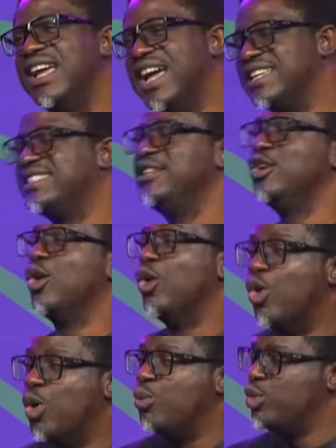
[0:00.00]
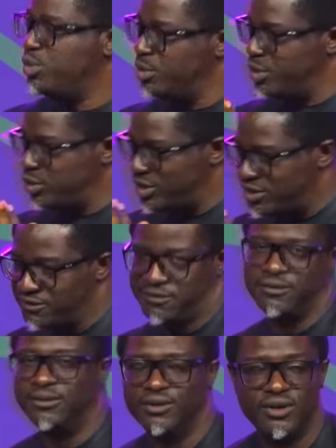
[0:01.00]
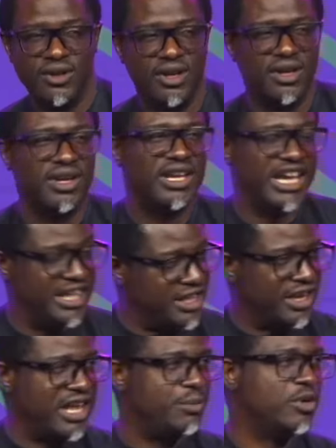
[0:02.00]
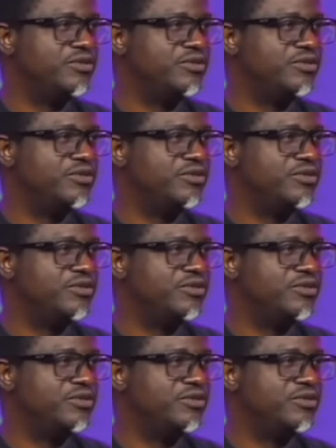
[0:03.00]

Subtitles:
I say your home will be beautiful in the name of